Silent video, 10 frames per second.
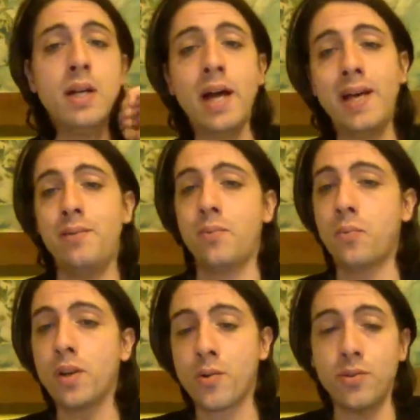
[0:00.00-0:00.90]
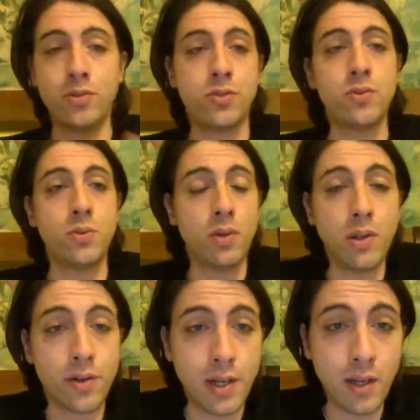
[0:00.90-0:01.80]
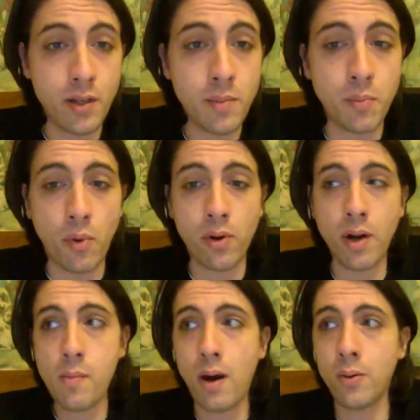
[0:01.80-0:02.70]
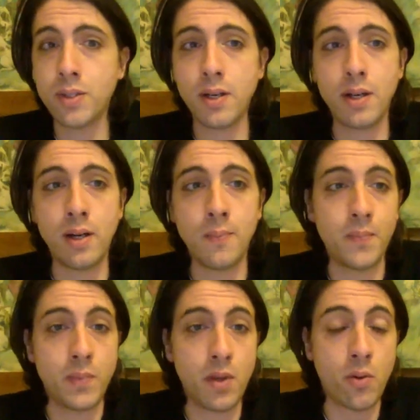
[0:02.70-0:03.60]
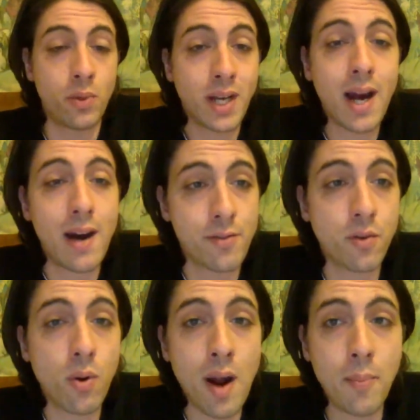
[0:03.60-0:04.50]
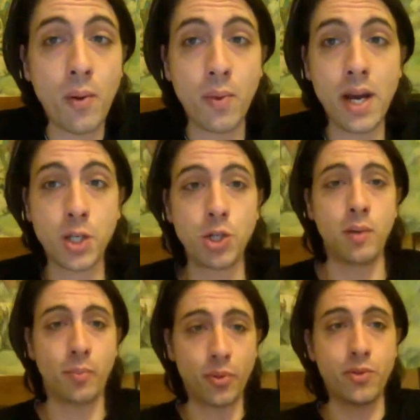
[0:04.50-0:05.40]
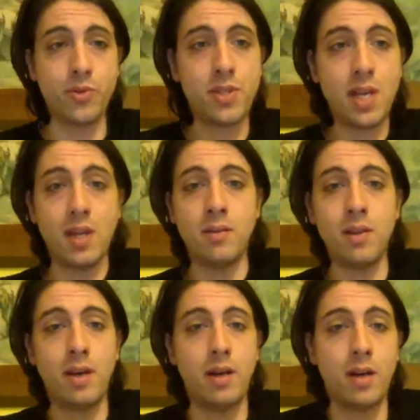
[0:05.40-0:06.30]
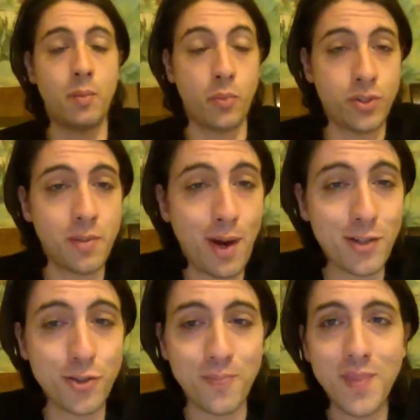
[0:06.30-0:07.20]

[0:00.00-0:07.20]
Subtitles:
And we're going to learn a little bit more about what kind of grappa we actually produce in Montemaggio.